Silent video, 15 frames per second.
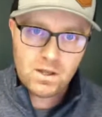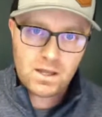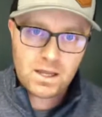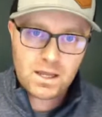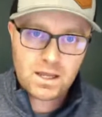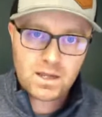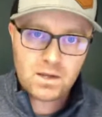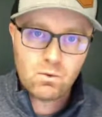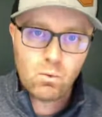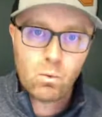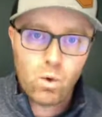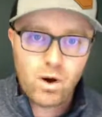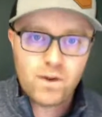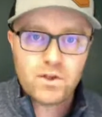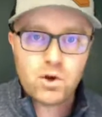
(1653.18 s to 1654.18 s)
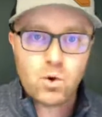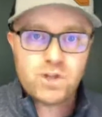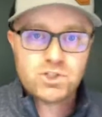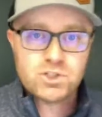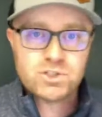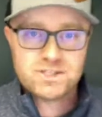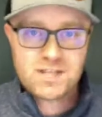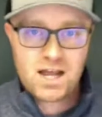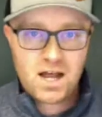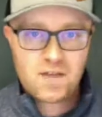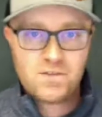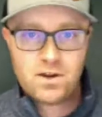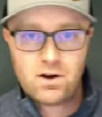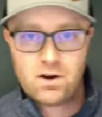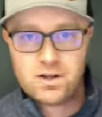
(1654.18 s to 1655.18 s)
And one of the questions on
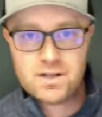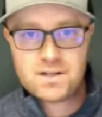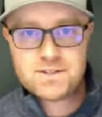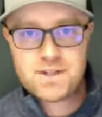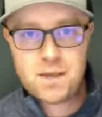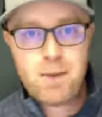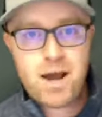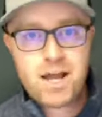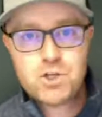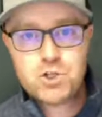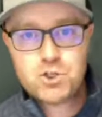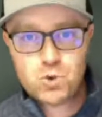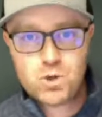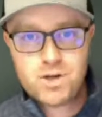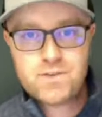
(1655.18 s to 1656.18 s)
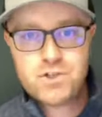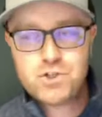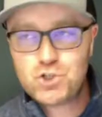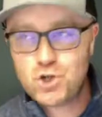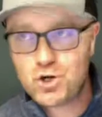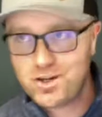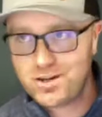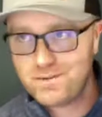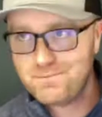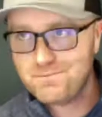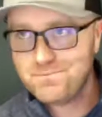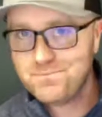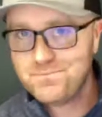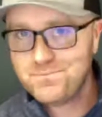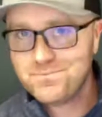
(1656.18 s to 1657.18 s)
there is, am I enjoying the journey?
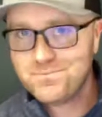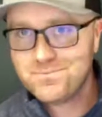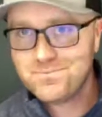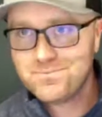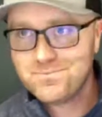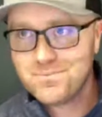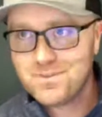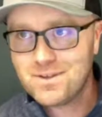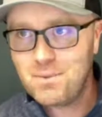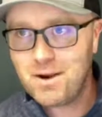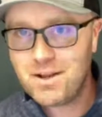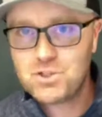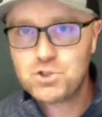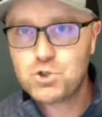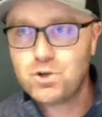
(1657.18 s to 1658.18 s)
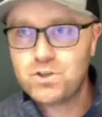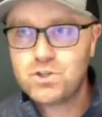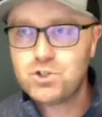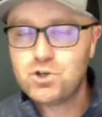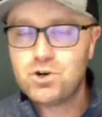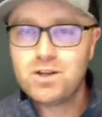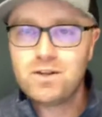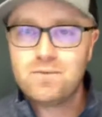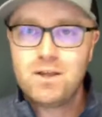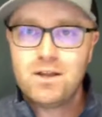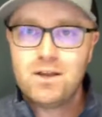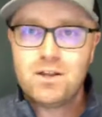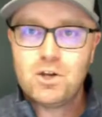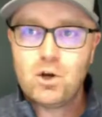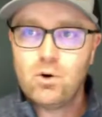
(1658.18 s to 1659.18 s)
Am I enjoying the journey?
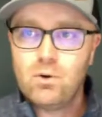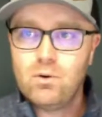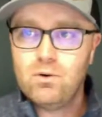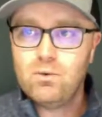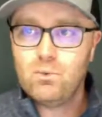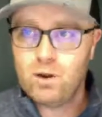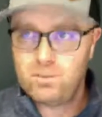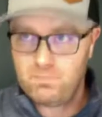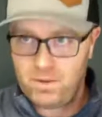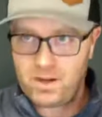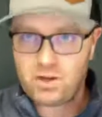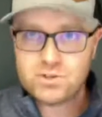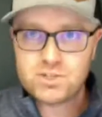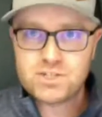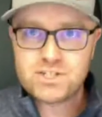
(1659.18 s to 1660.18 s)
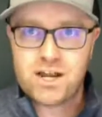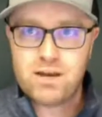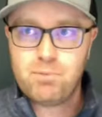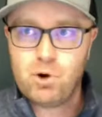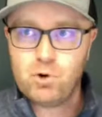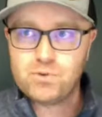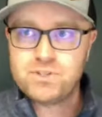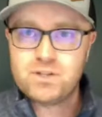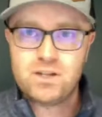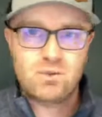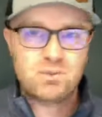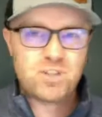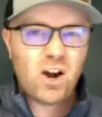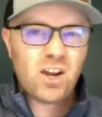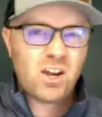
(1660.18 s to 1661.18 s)
You know, what Michael just kind of posted and
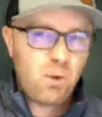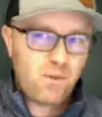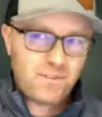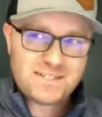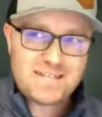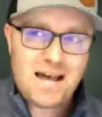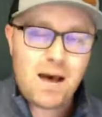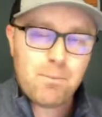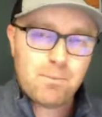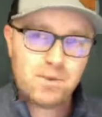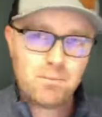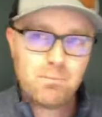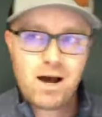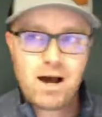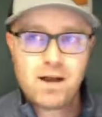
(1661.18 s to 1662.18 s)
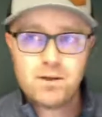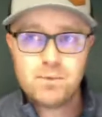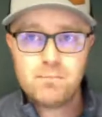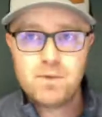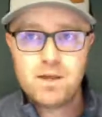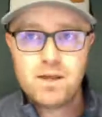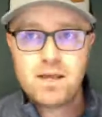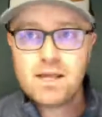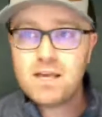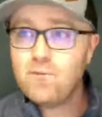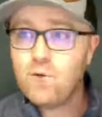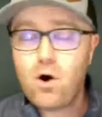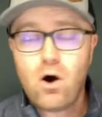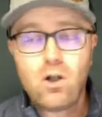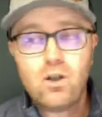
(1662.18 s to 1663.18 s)
talking about the top and the bottom, if
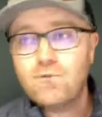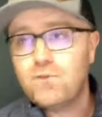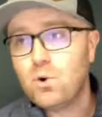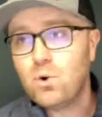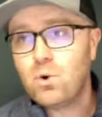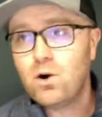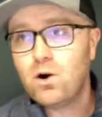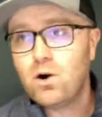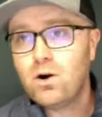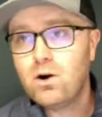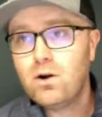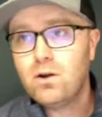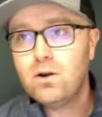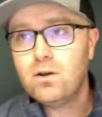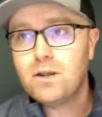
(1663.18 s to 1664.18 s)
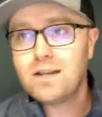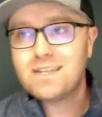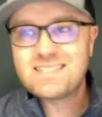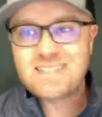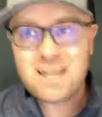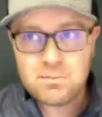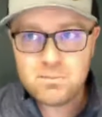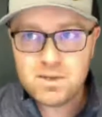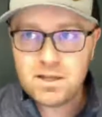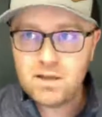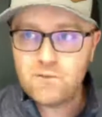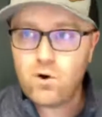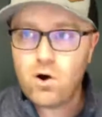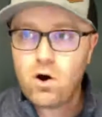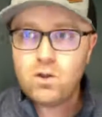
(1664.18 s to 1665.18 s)
all of your excitement,
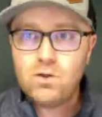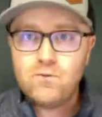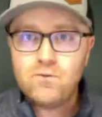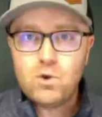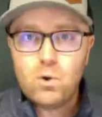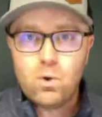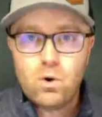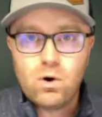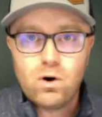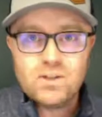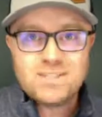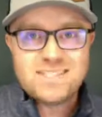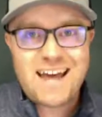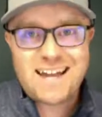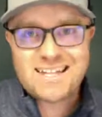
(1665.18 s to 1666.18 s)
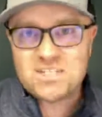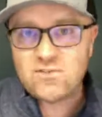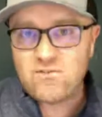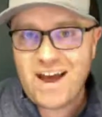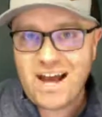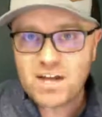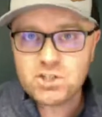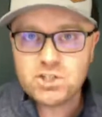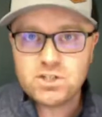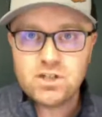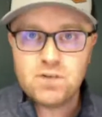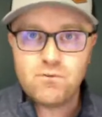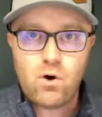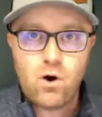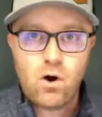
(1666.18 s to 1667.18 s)
if all of your satisfaction,
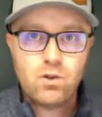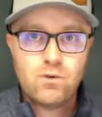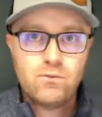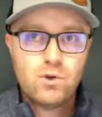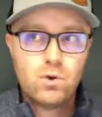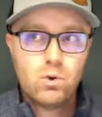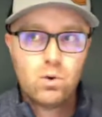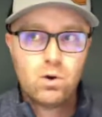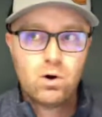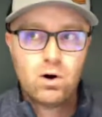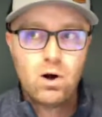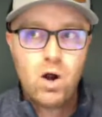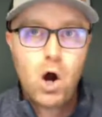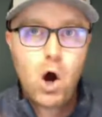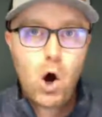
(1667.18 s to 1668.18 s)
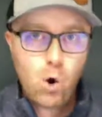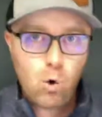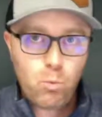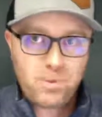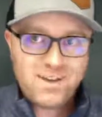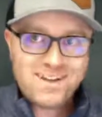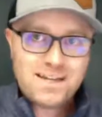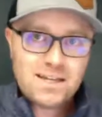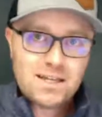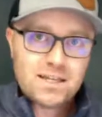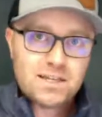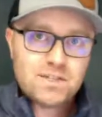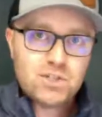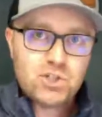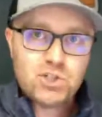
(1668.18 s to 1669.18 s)
if all of your hope
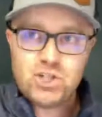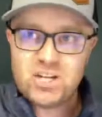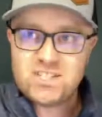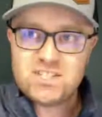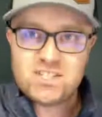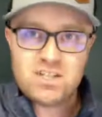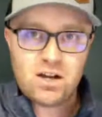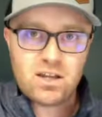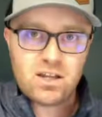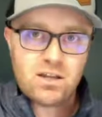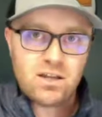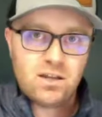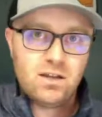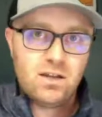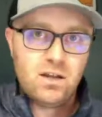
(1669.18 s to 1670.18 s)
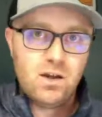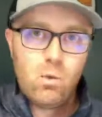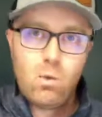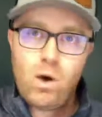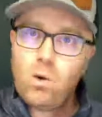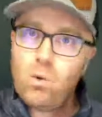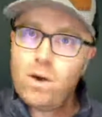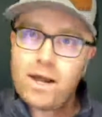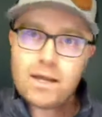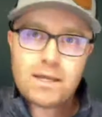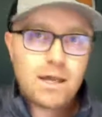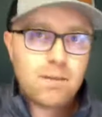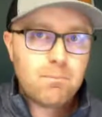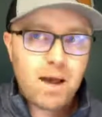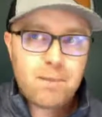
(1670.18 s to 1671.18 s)
is just stuck in, well, when I
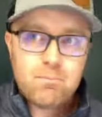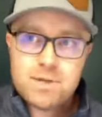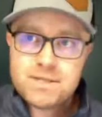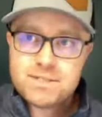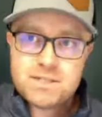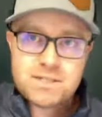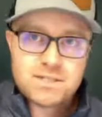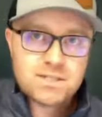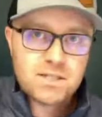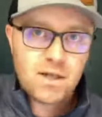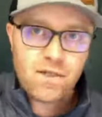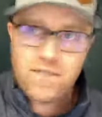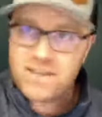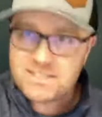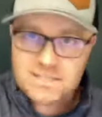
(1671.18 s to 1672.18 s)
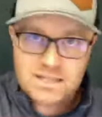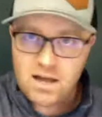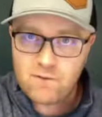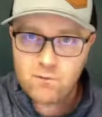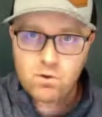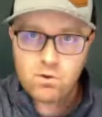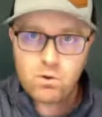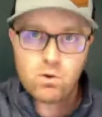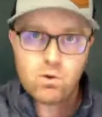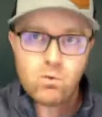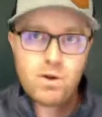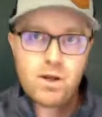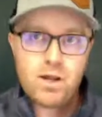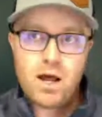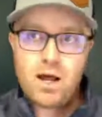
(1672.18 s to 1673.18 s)
get my business to this level, or
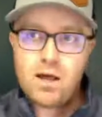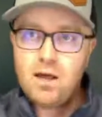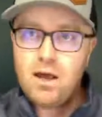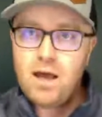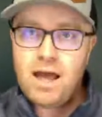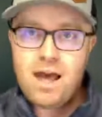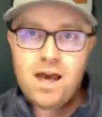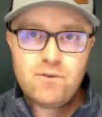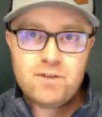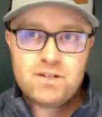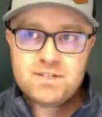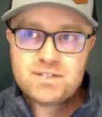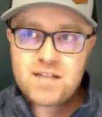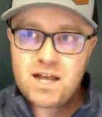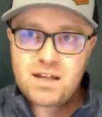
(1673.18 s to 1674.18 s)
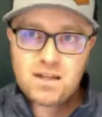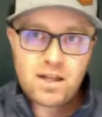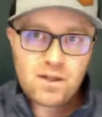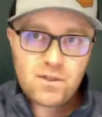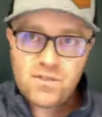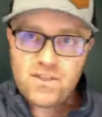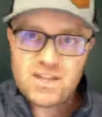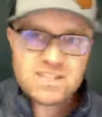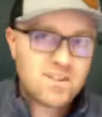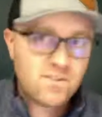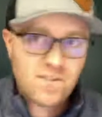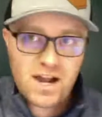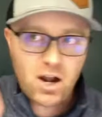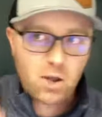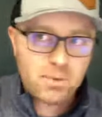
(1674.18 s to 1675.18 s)
when I have it designed like this,
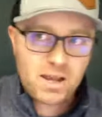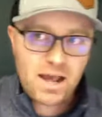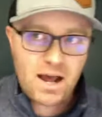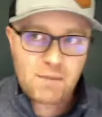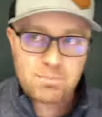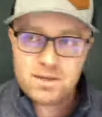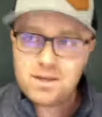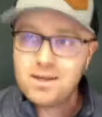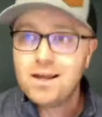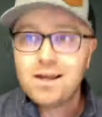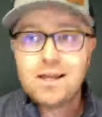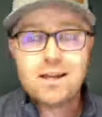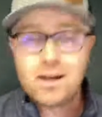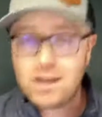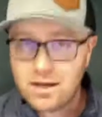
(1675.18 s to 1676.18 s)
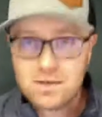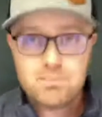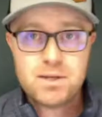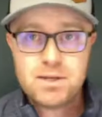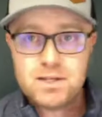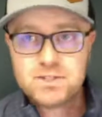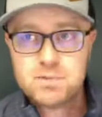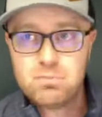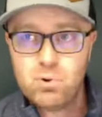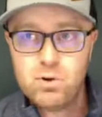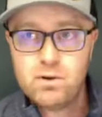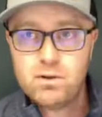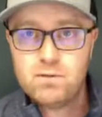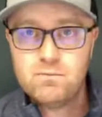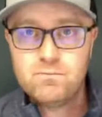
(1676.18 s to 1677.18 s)
then I'll be happy, you're going to be
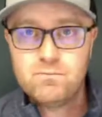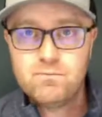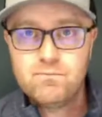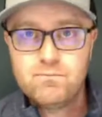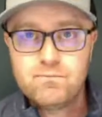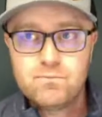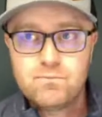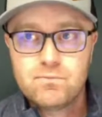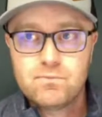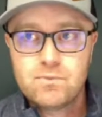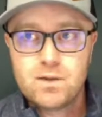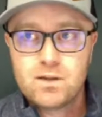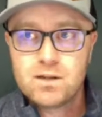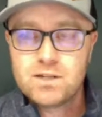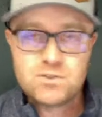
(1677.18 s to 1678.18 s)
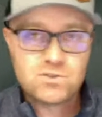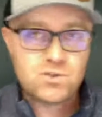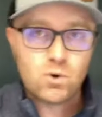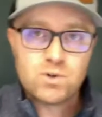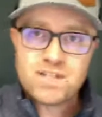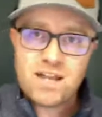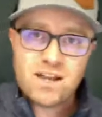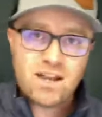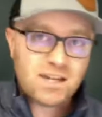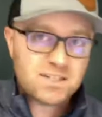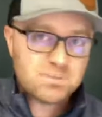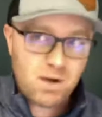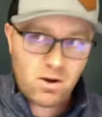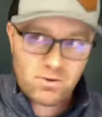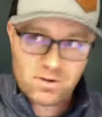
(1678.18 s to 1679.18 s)
disappointed. Because there's always that
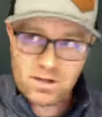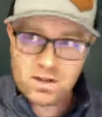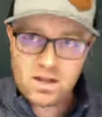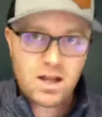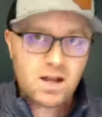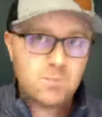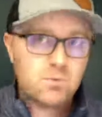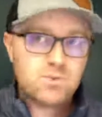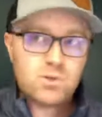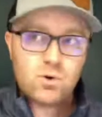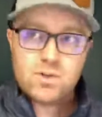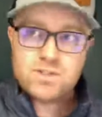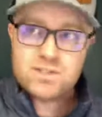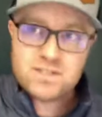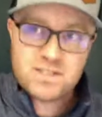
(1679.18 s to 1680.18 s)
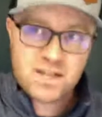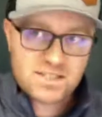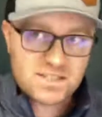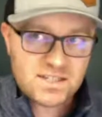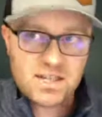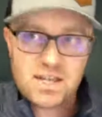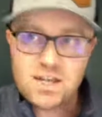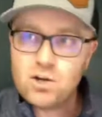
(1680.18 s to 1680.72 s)
next mountain to climb. There's always this next thing.